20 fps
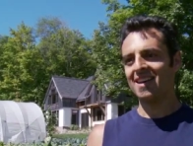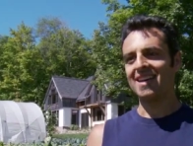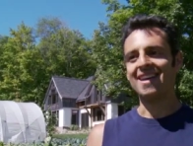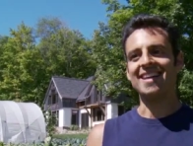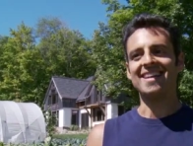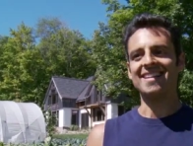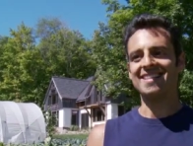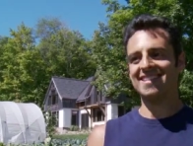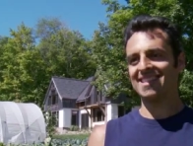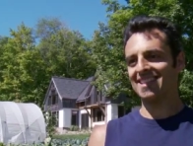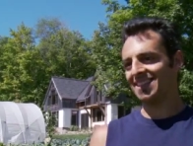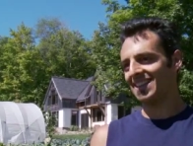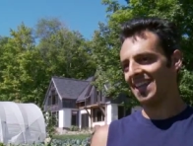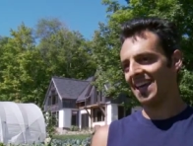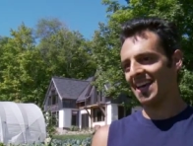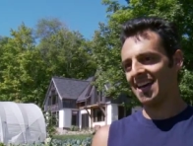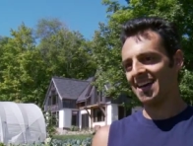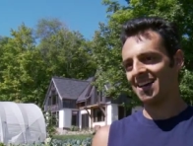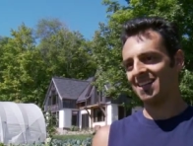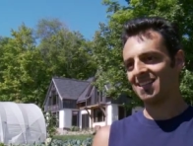it is the
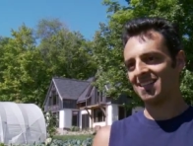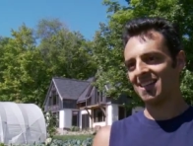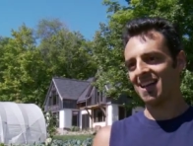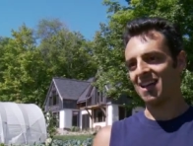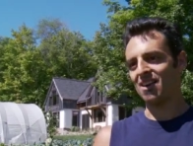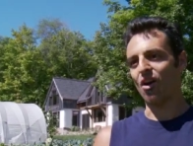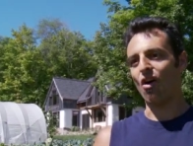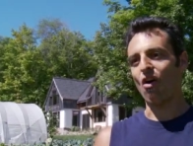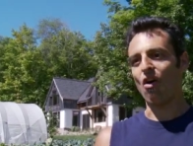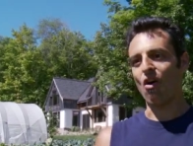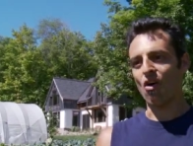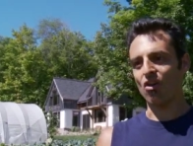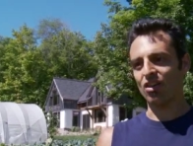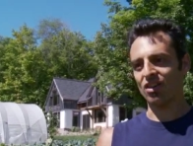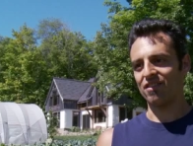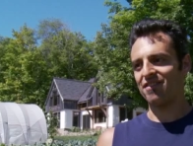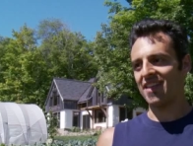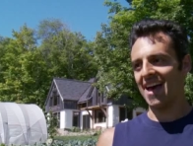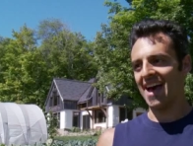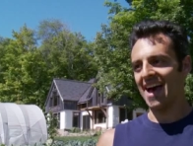land, and all
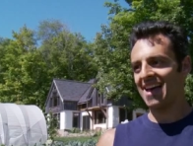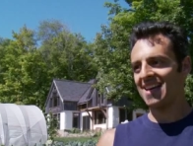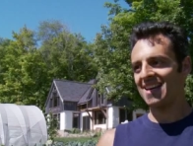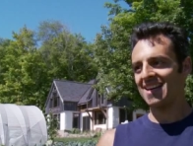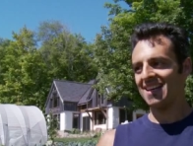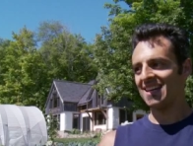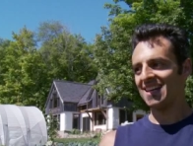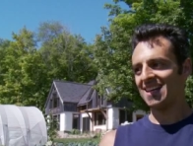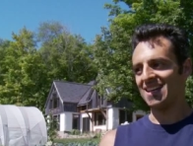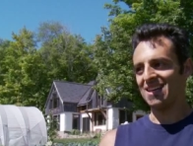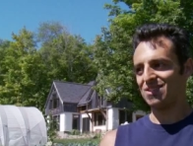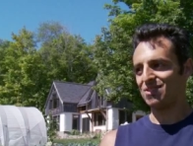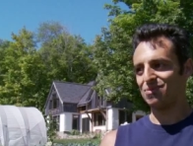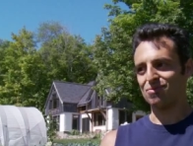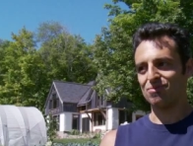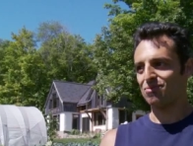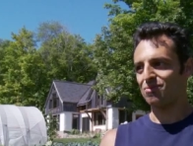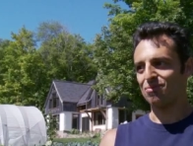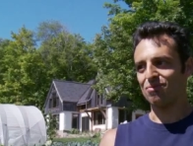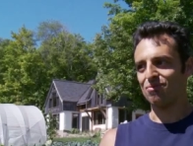of that is
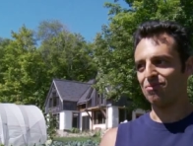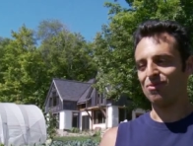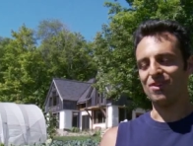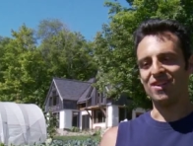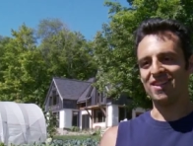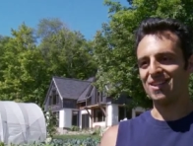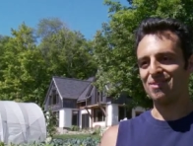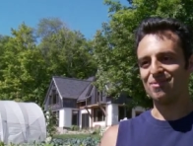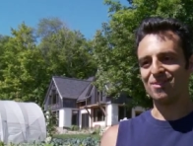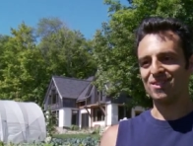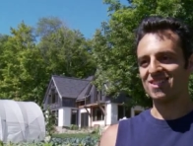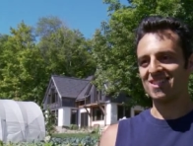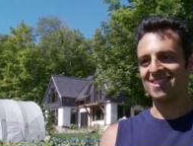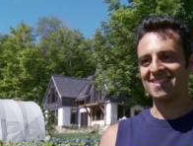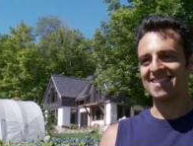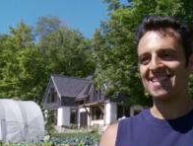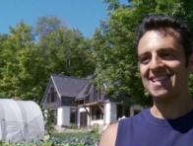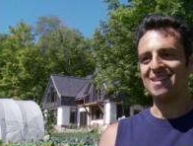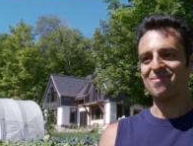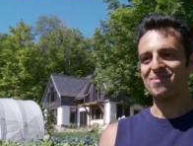really what
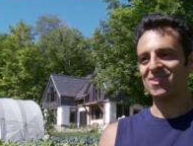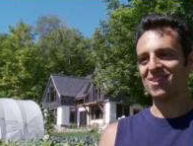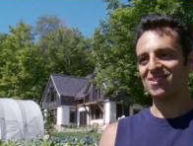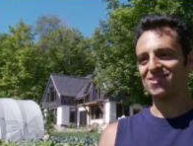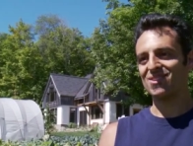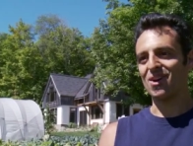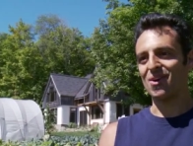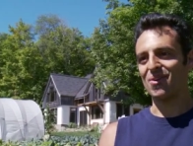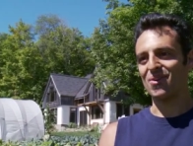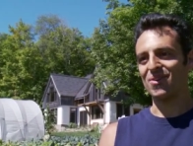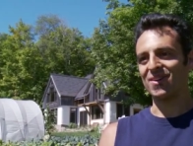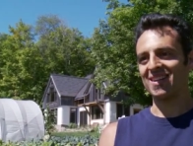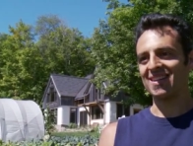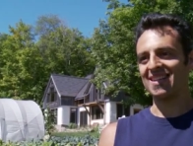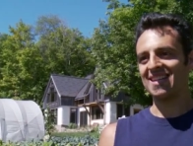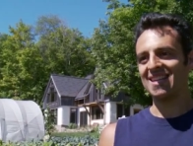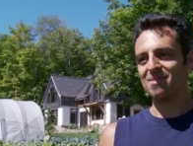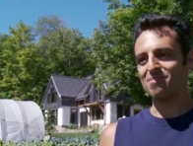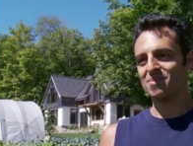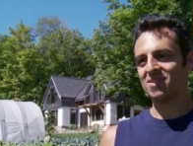just keeps us going and
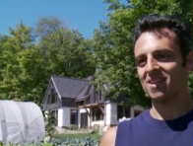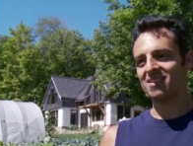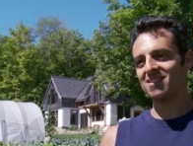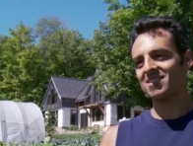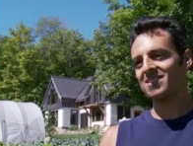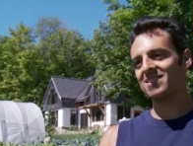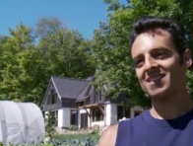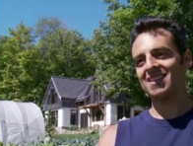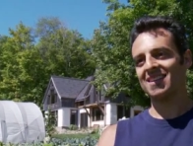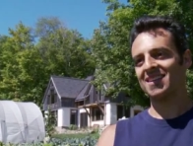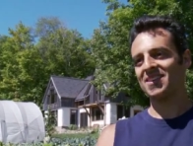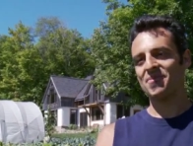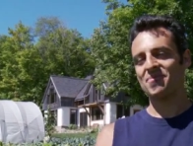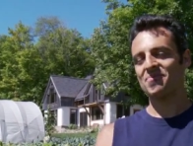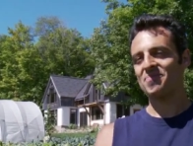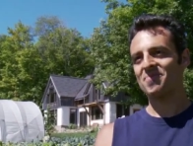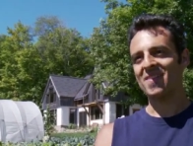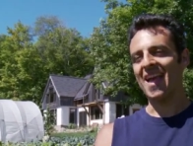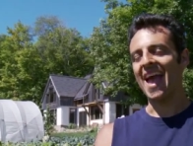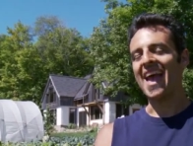keeps us
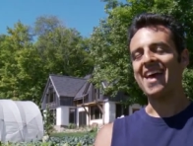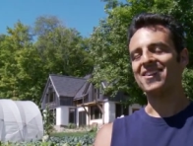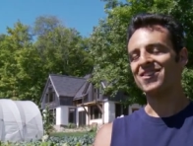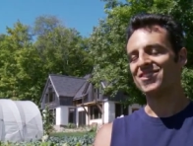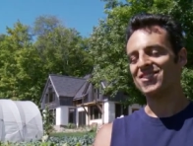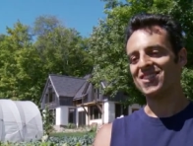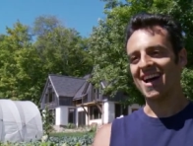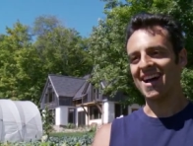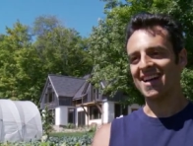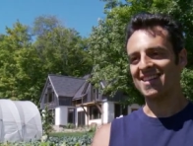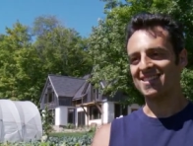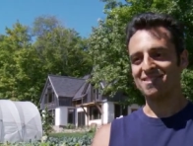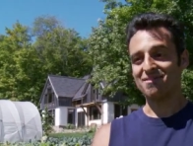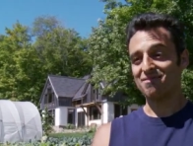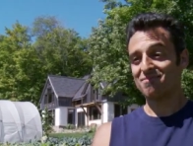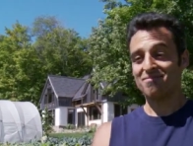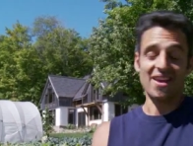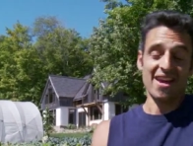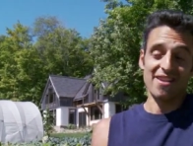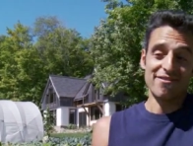energized
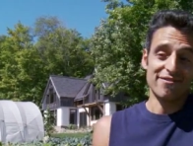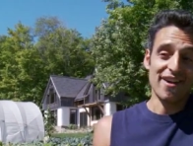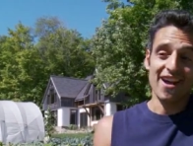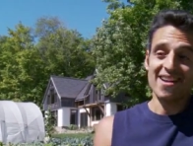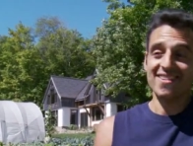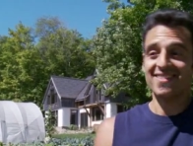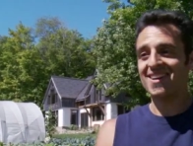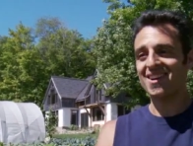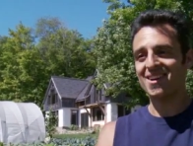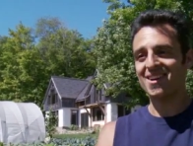and, and fired